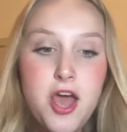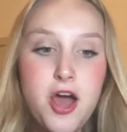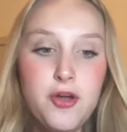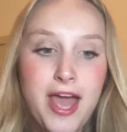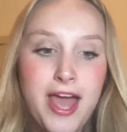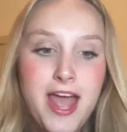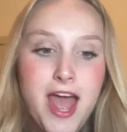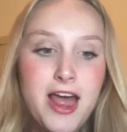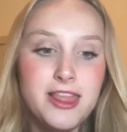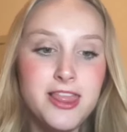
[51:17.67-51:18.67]
Okay,
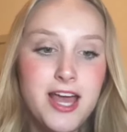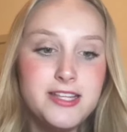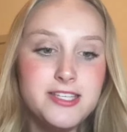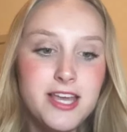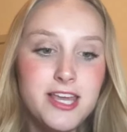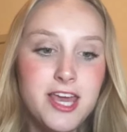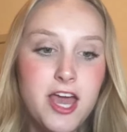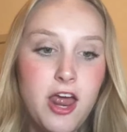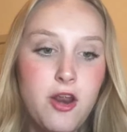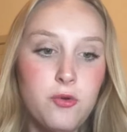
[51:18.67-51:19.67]
let's
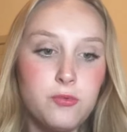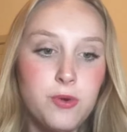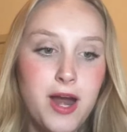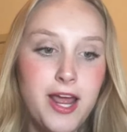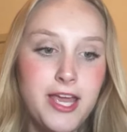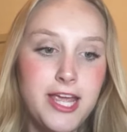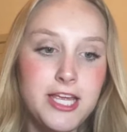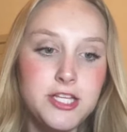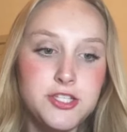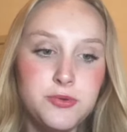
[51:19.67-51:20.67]
get right
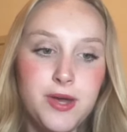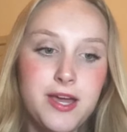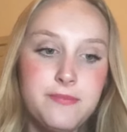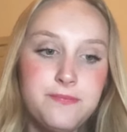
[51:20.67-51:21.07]
into it.